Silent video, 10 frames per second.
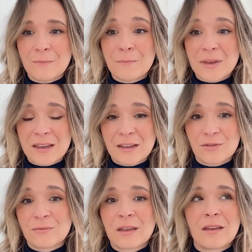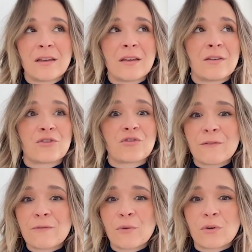being
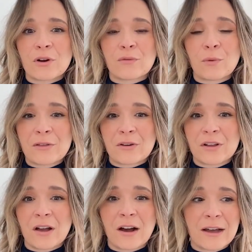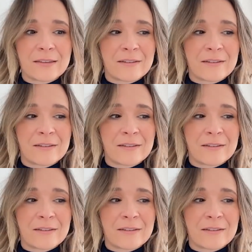straightforward of whether or not